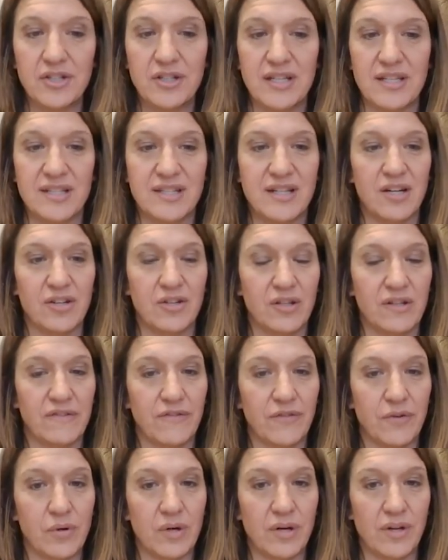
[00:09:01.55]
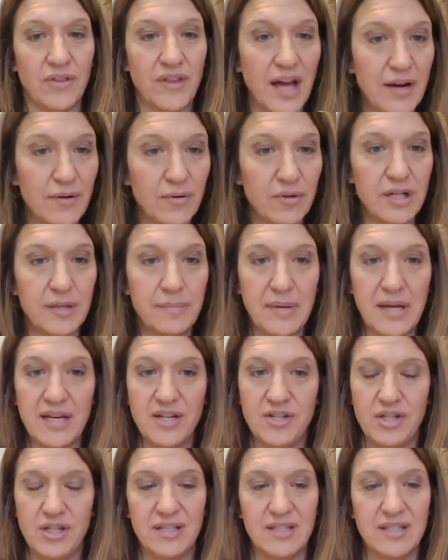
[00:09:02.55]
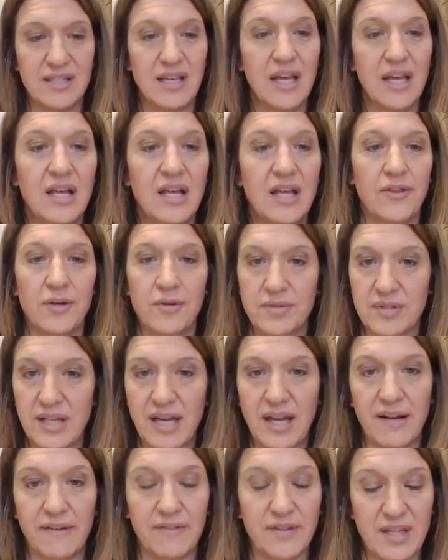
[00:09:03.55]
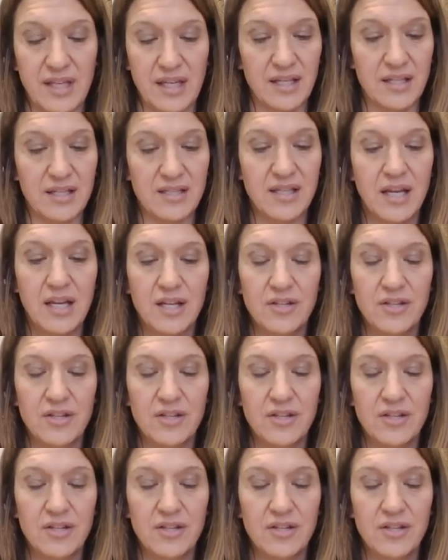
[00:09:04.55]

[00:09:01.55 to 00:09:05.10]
is not good for thyroid patients, those kind of things.